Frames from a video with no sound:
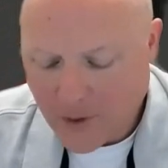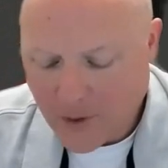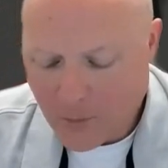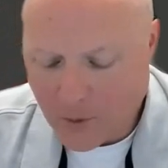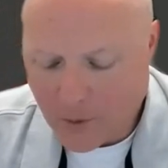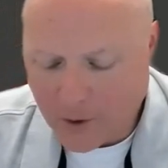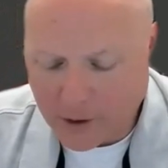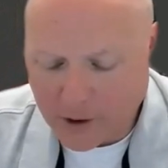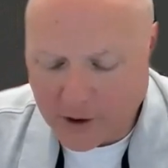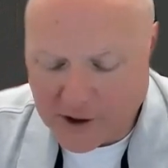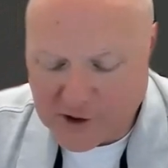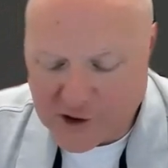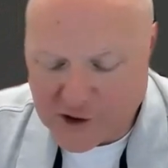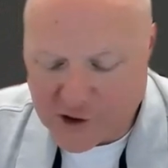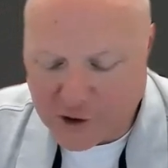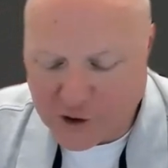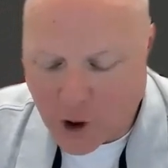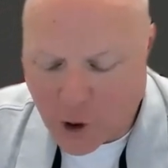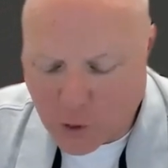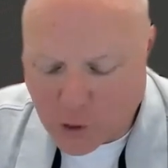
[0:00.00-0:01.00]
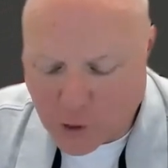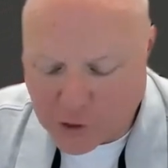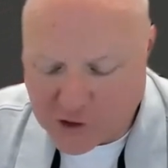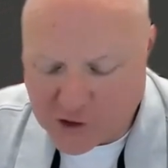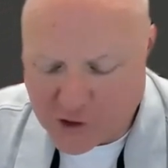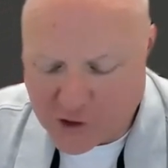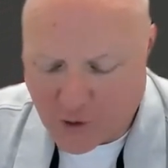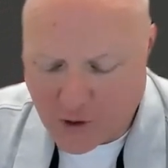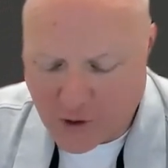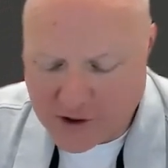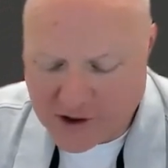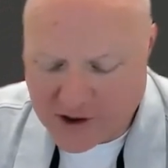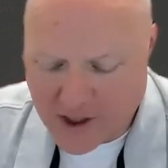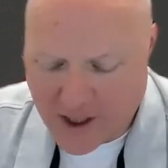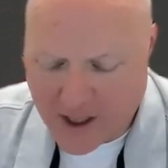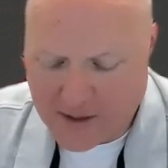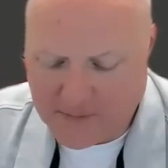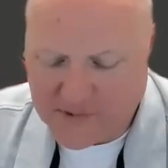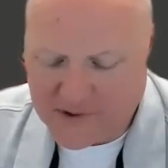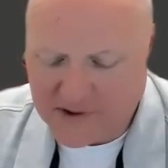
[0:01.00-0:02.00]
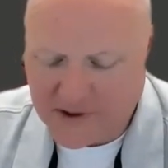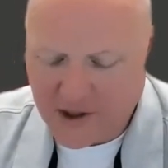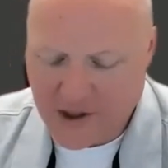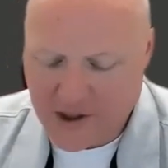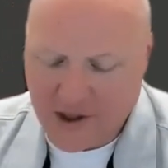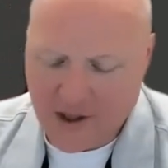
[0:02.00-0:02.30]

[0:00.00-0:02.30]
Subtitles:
We're going to look at local storage types.